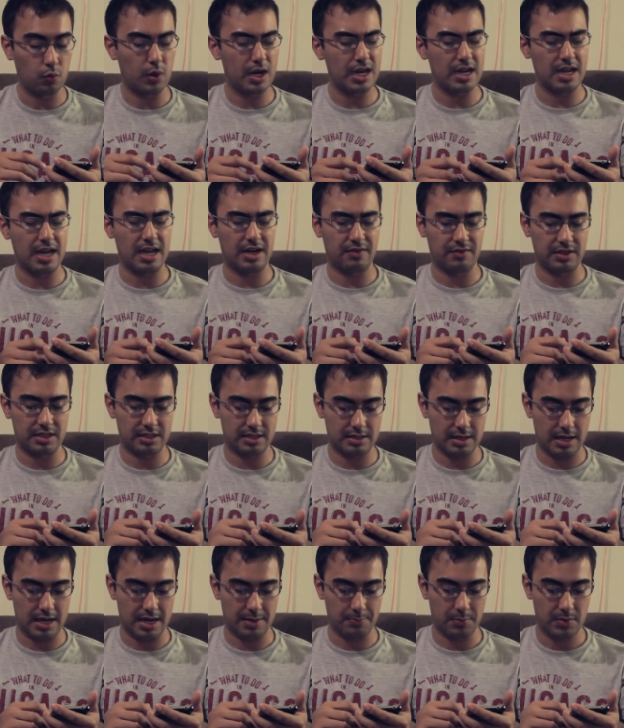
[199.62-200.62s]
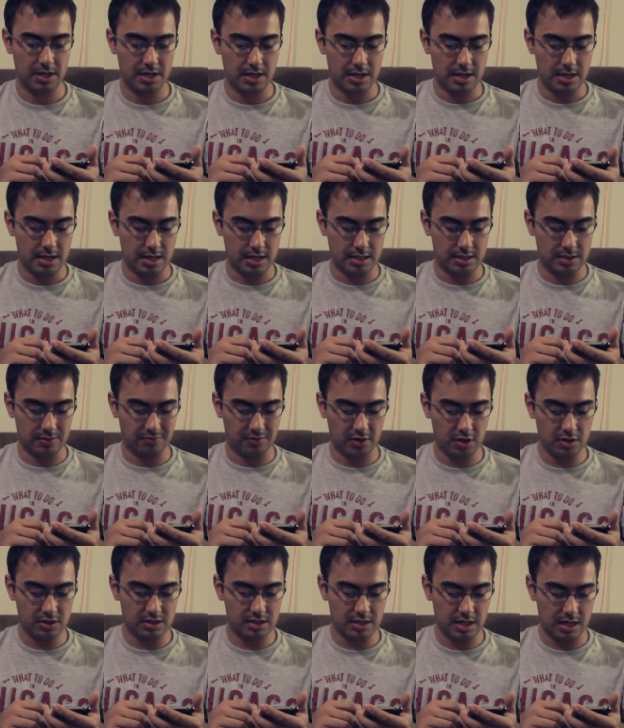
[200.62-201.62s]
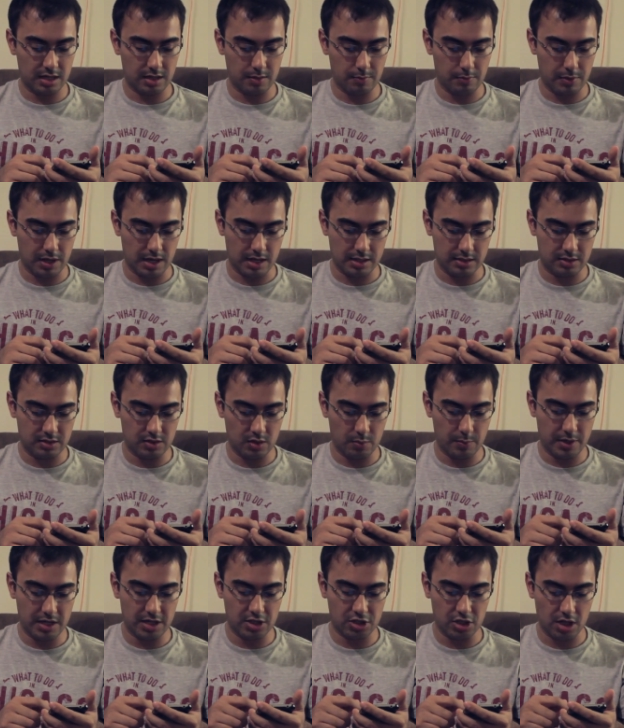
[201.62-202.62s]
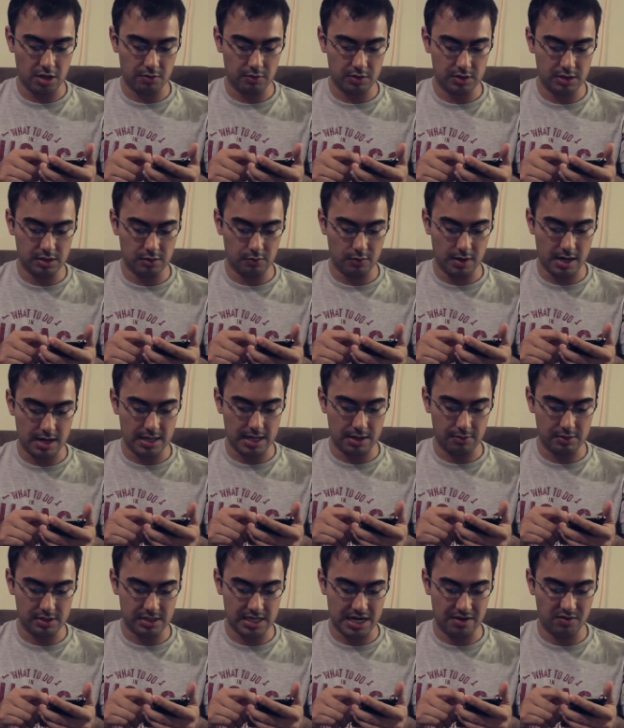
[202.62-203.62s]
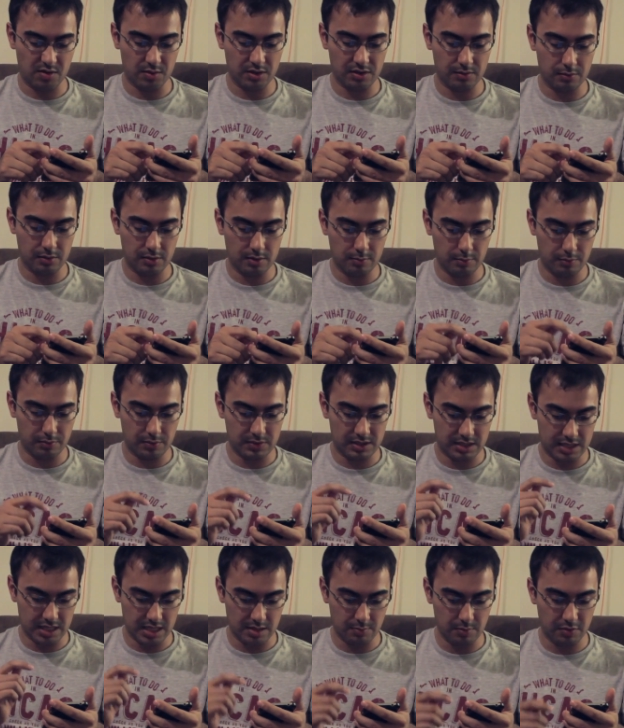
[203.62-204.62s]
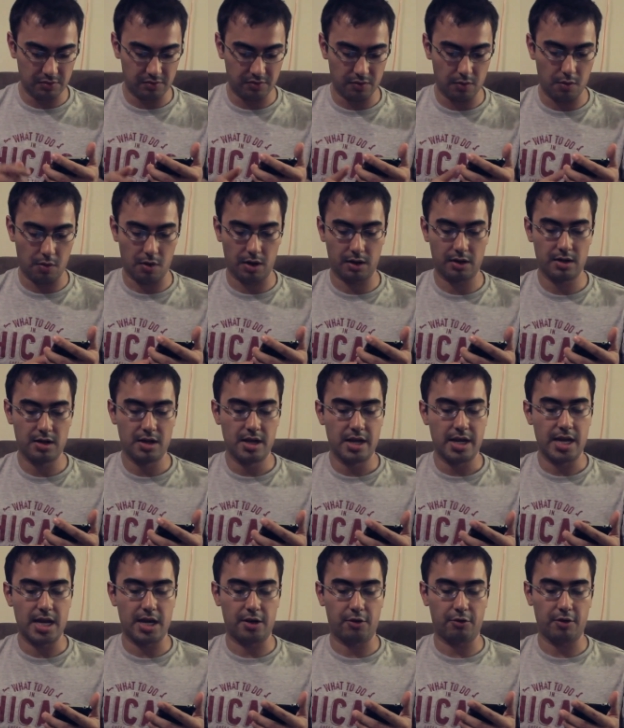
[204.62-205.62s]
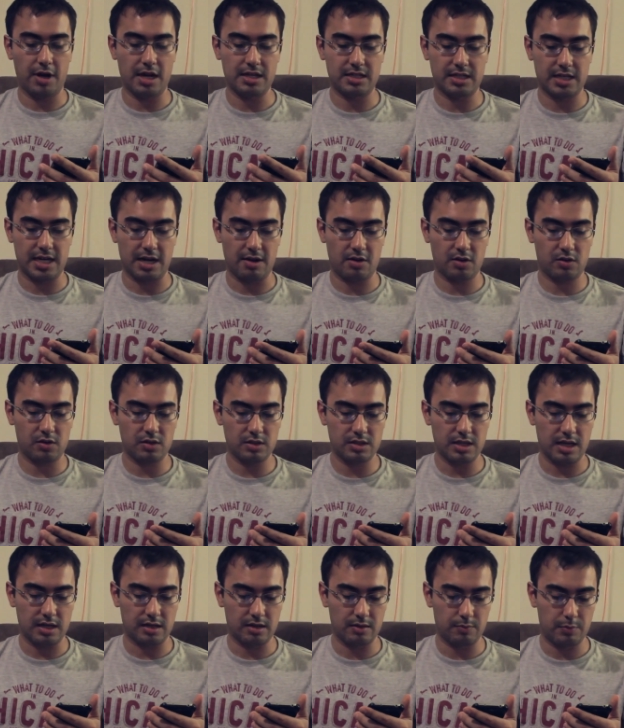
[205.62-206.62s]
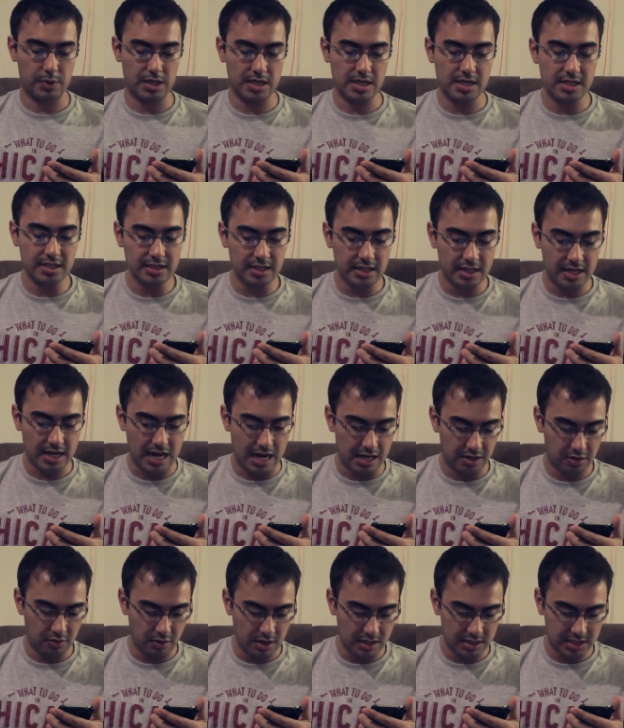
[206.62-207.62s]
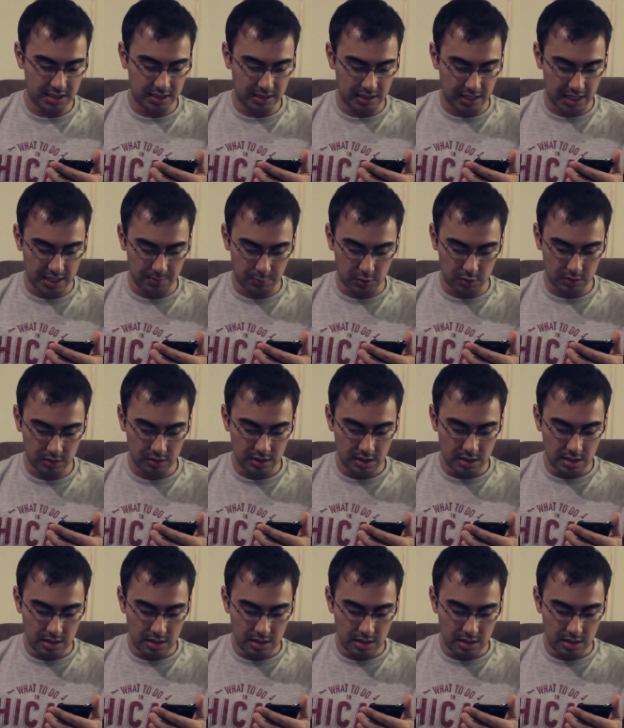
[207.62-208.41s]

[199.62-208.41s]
way ahead of its time. It subverts yet combines so many genres in a way that was never seen before. It creates characters that could be easily categorized and labeled,